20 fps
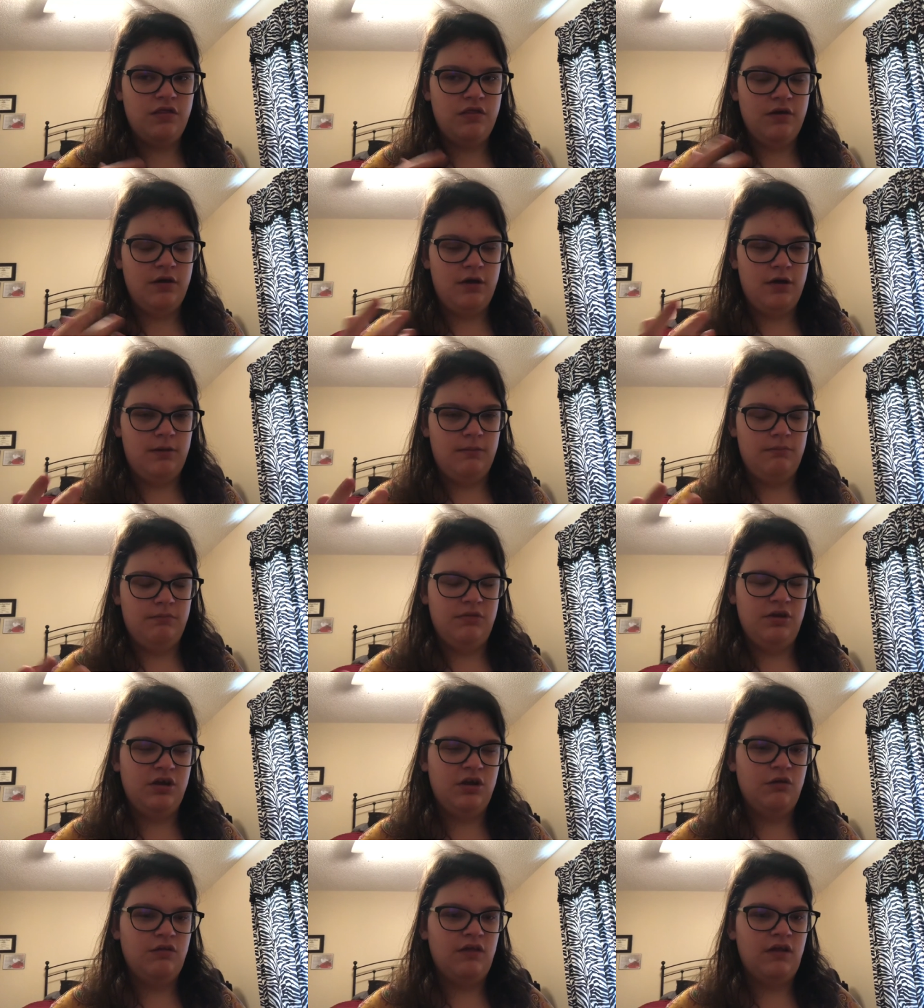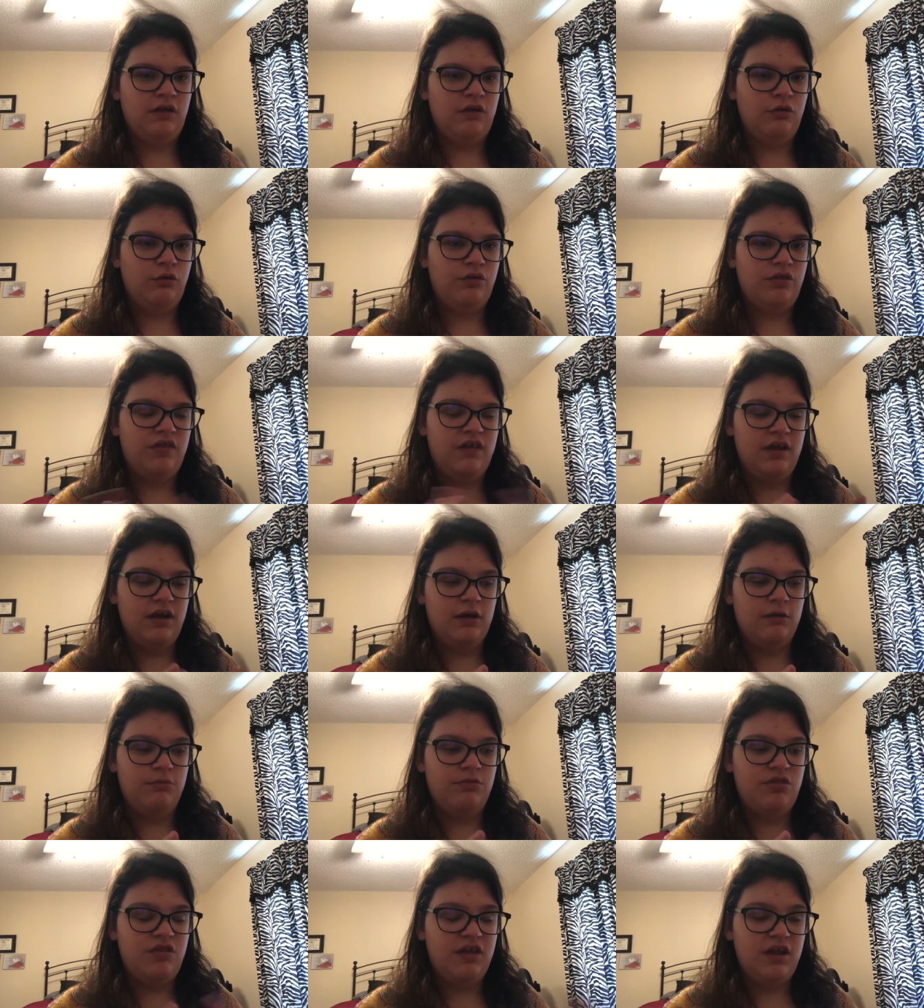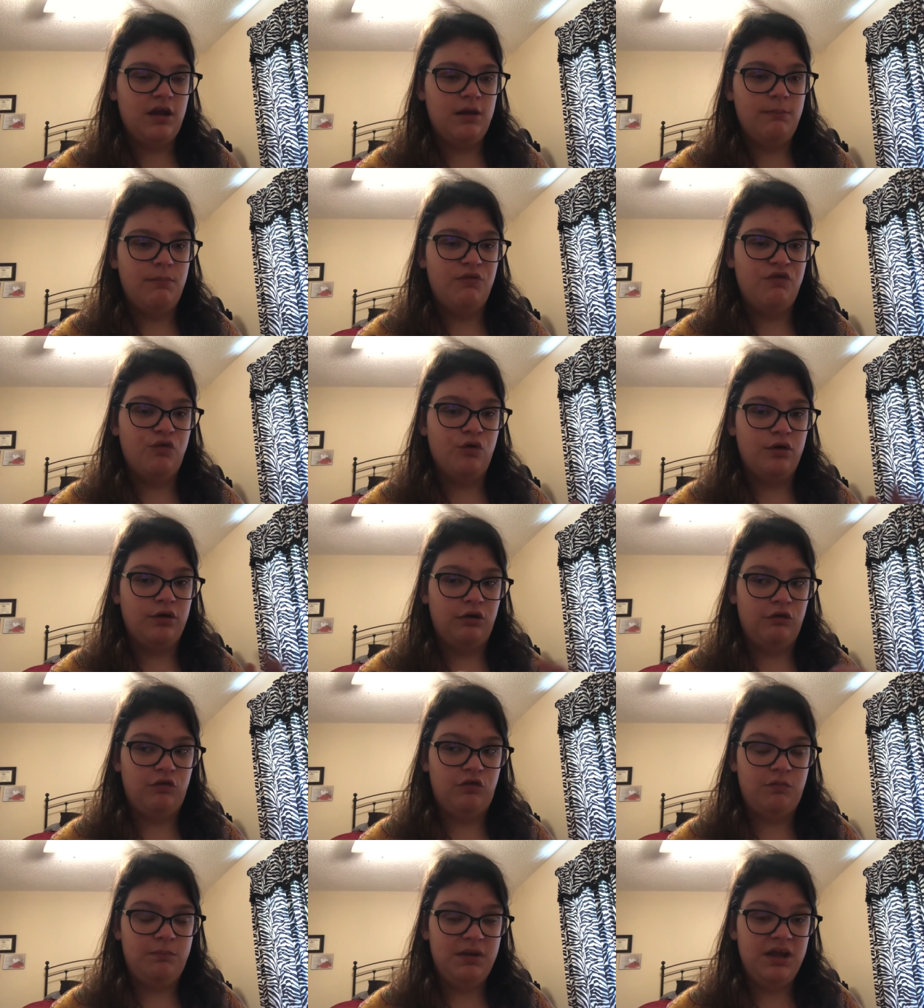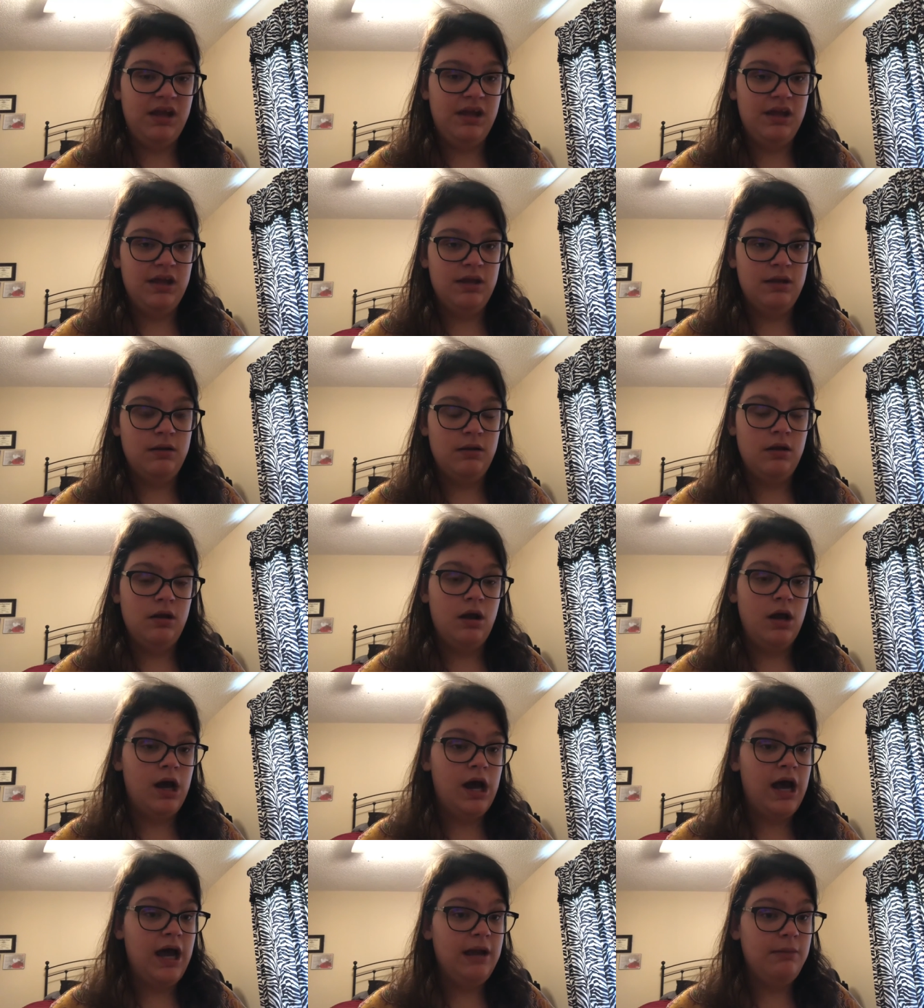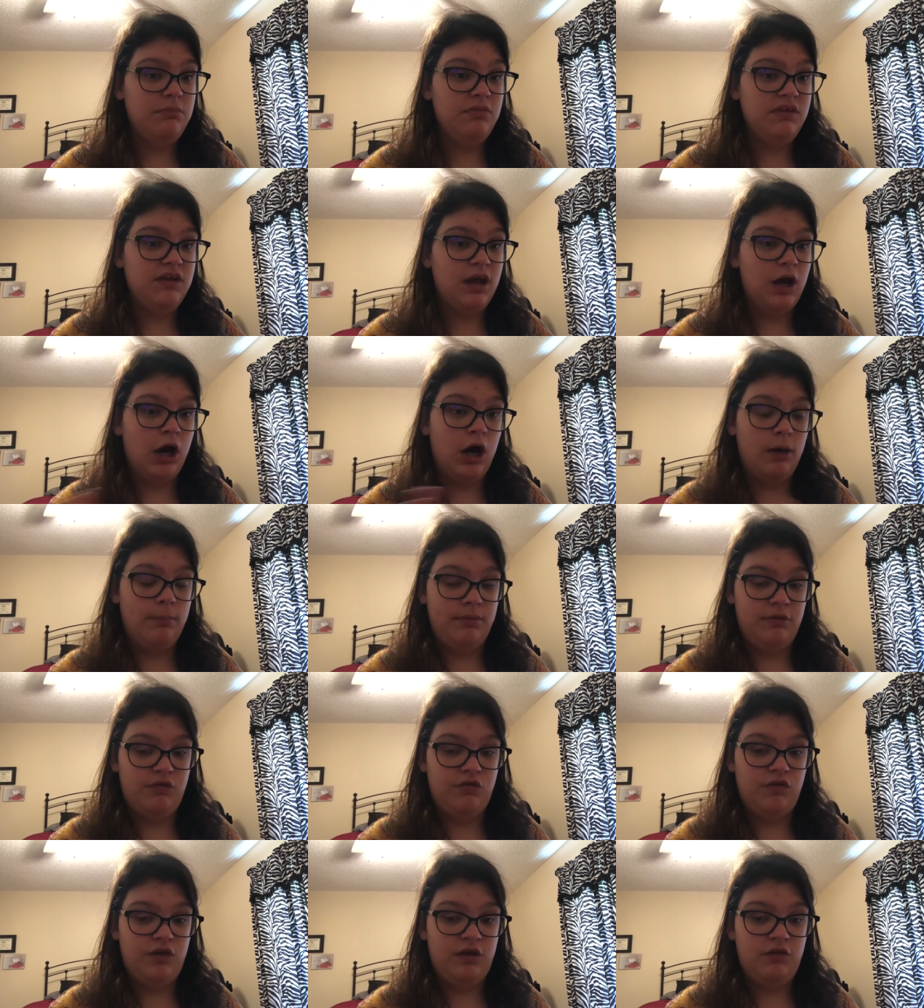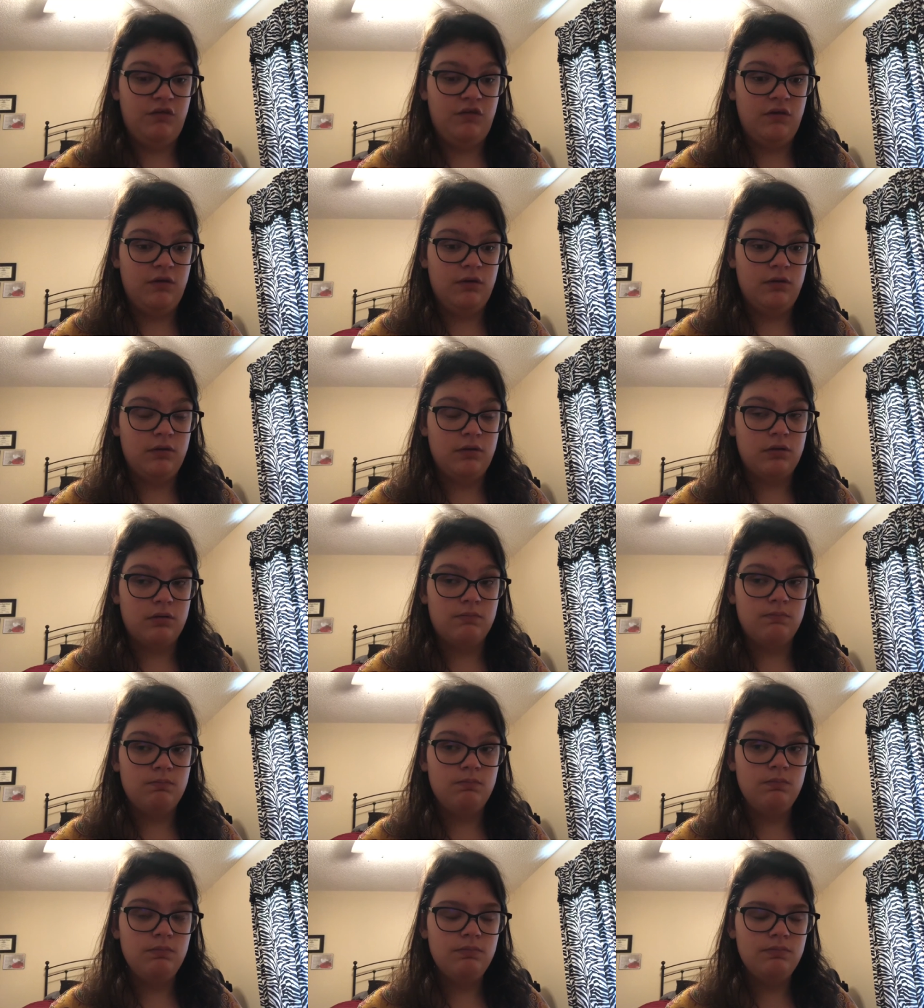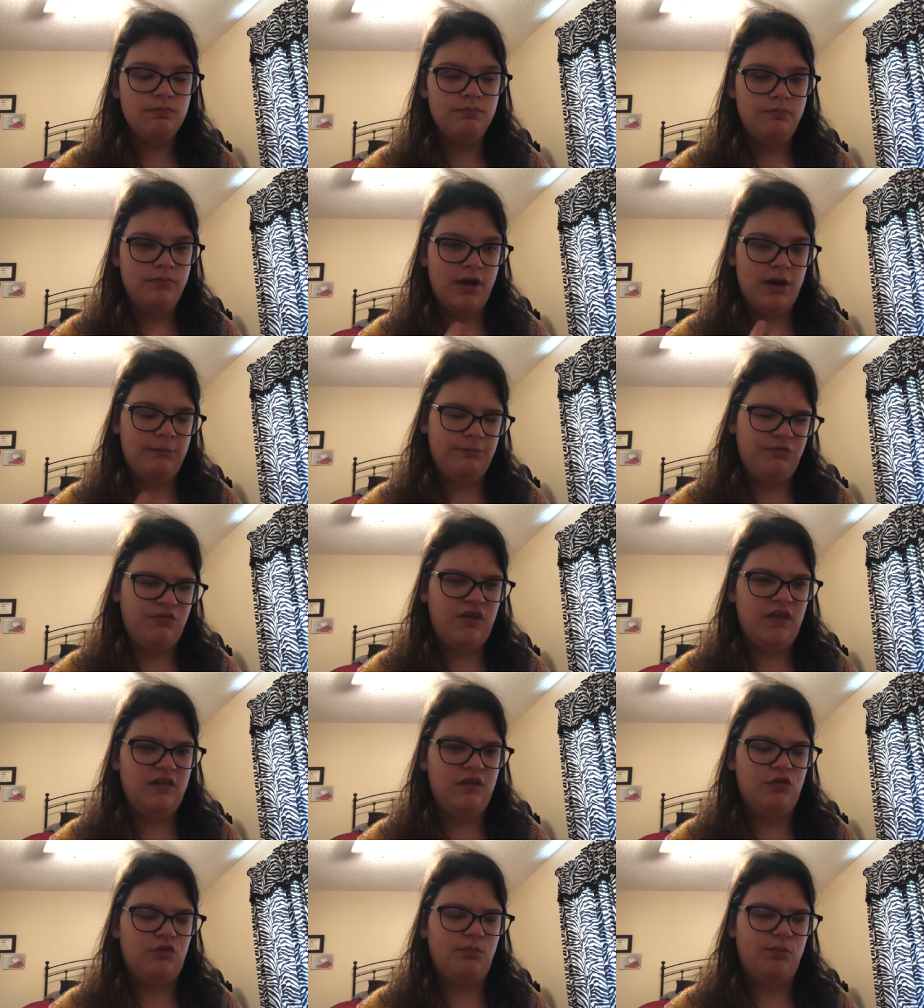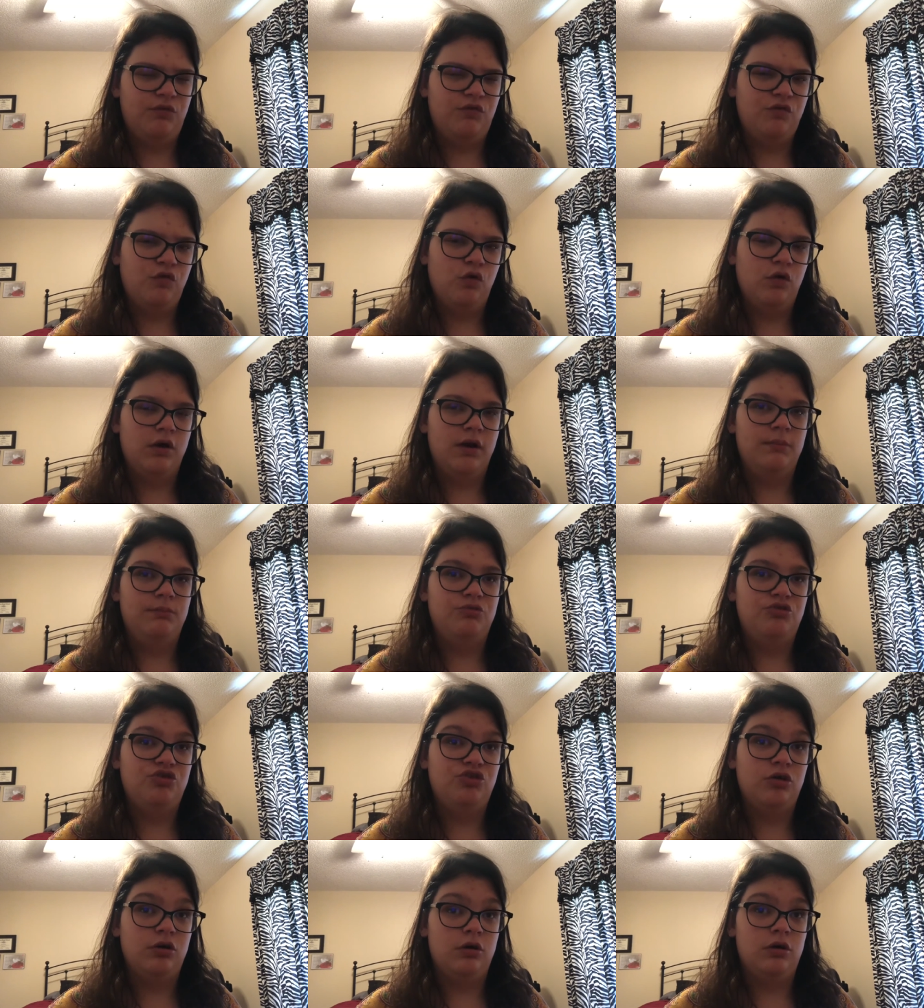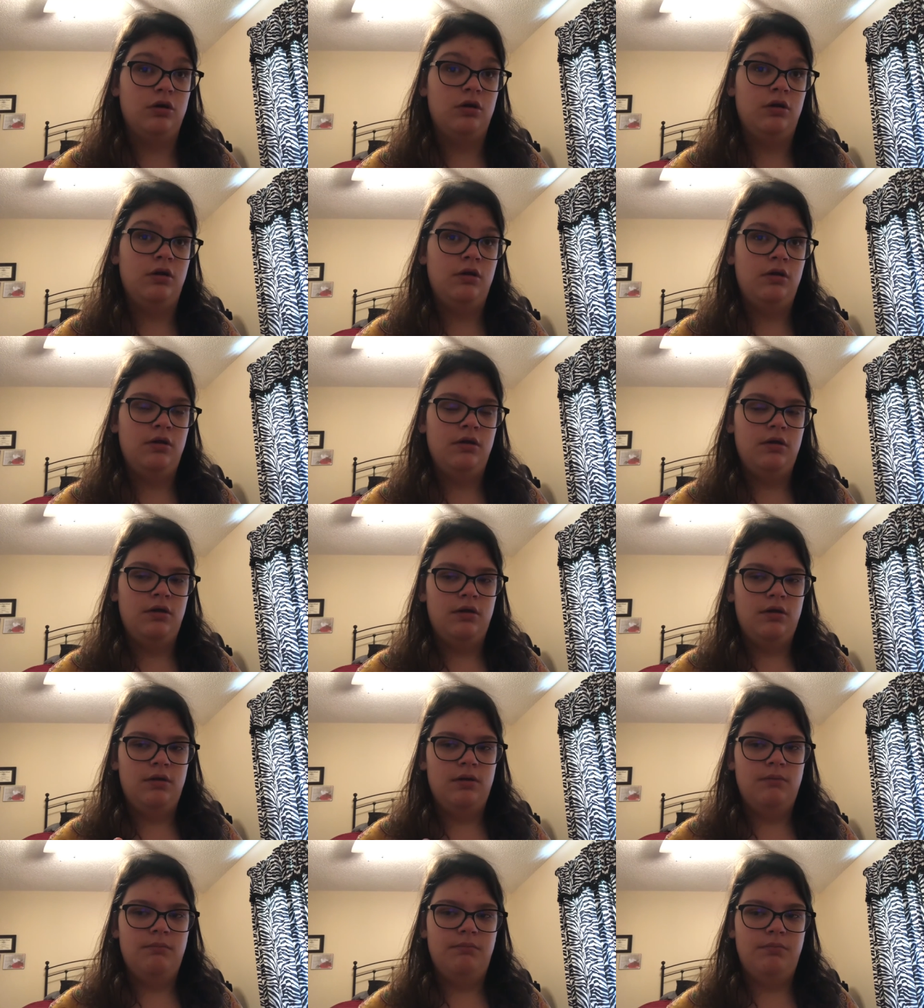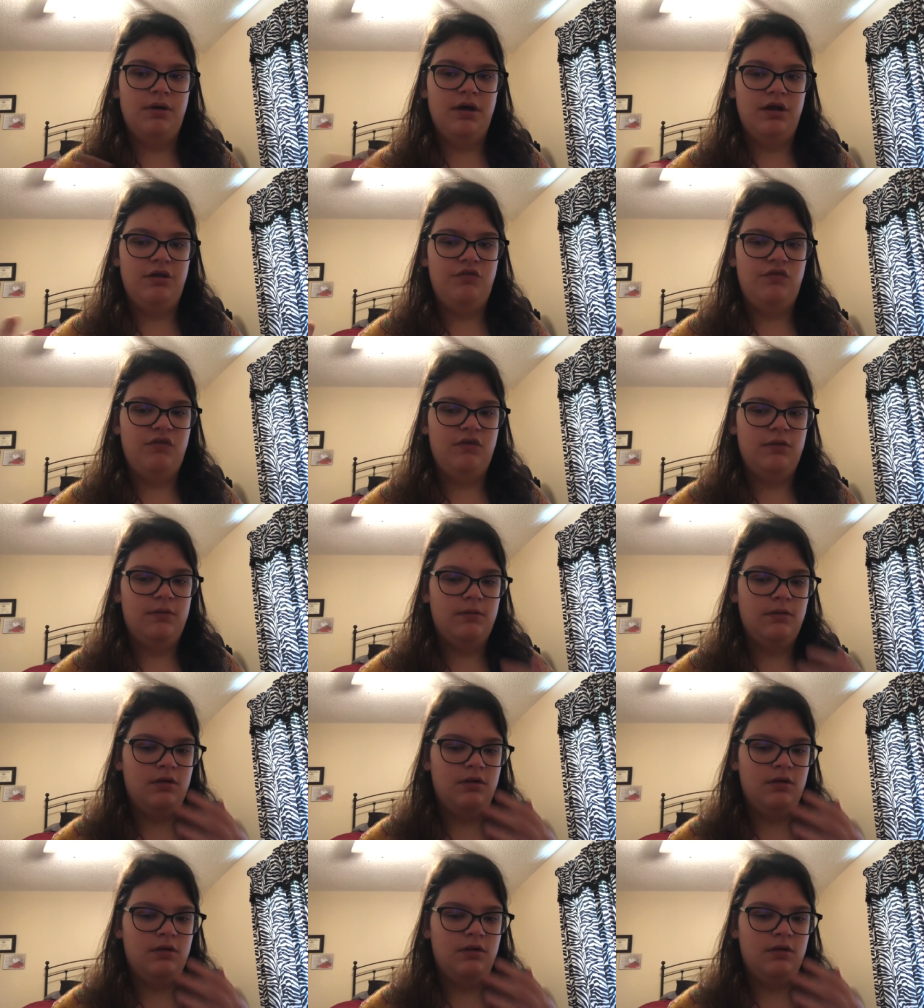um, you know, that little thing of think before you speak. I'm the opposite. I've said this before, I'm sure. But